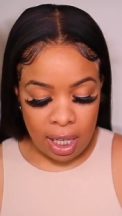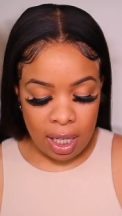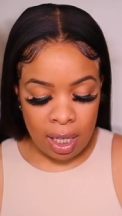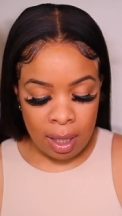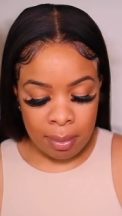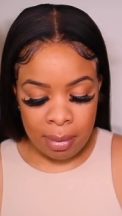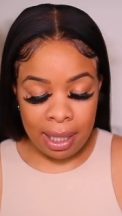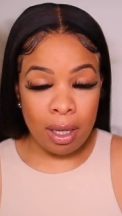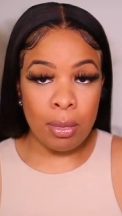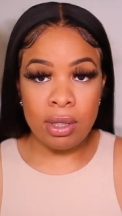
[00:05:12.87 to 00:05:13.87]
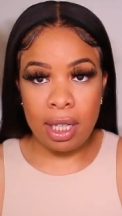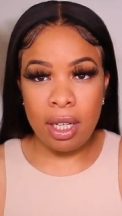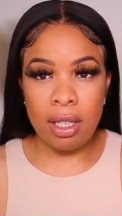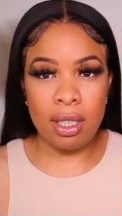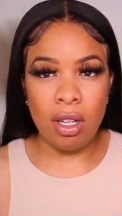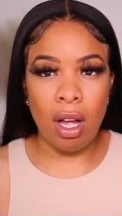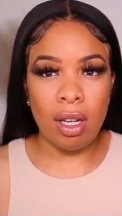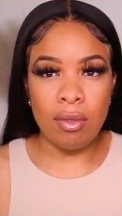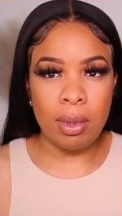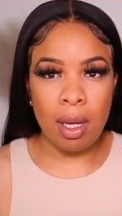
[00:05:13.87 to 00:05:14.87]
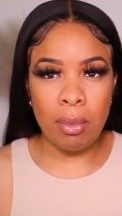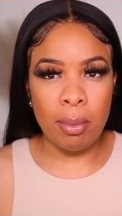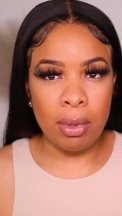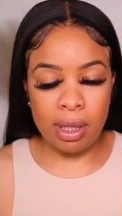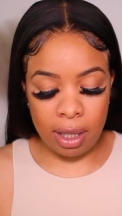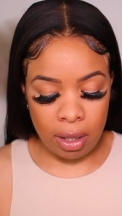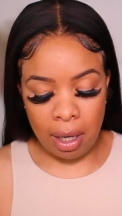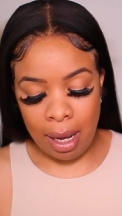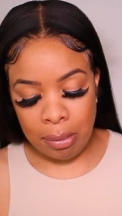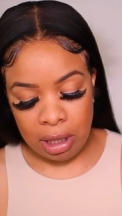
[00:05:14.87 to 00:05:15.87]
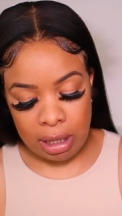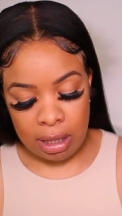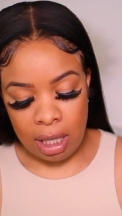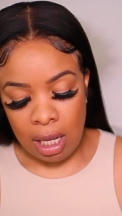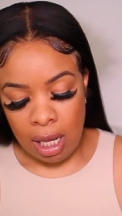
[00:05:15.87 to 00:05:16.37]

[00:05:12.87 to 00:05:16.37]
Um, I got a multicolor because all of them come with multicolor options.